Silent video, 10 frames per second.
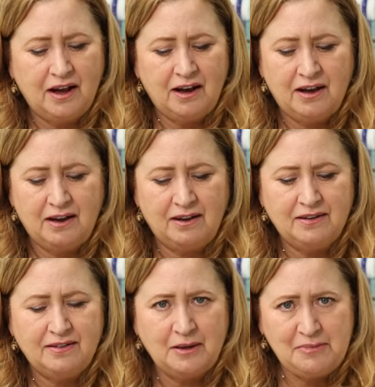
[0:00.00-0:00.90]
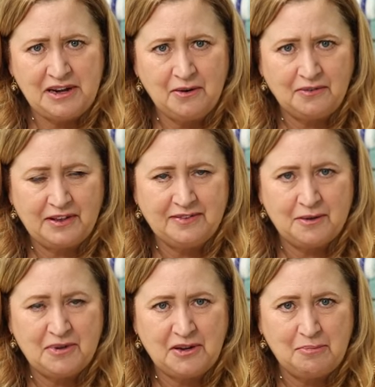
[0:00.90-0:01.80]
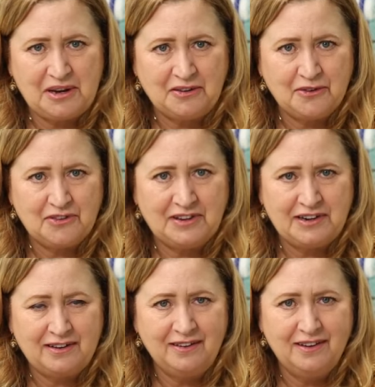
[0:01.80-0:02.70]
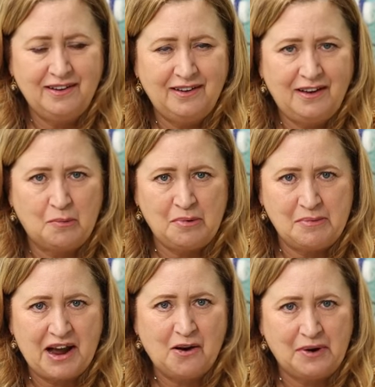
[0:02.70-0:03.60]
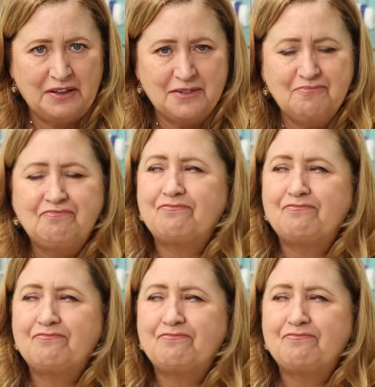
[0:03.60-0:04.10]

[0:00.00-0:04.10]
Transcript: Uh, let me know if that's something you'd be interested in helping me out with.